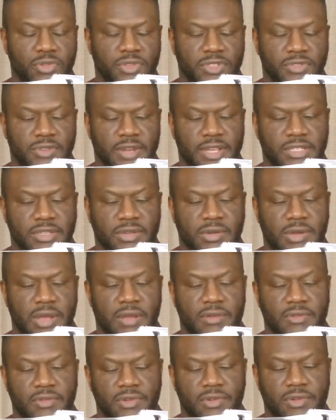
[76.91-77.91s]
this rascal
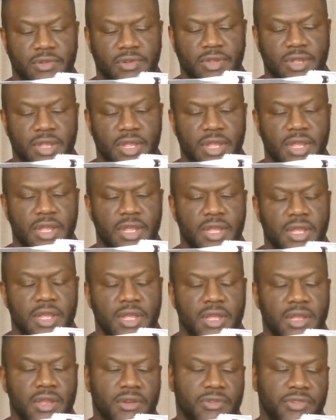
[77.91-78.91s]
out,
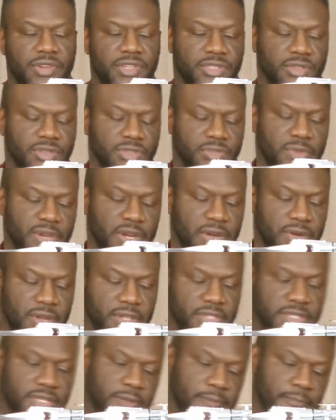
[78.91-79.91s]
grease those
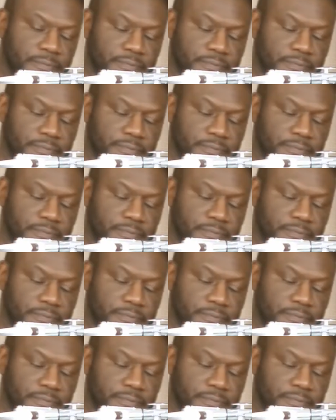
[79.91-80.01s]
bearings.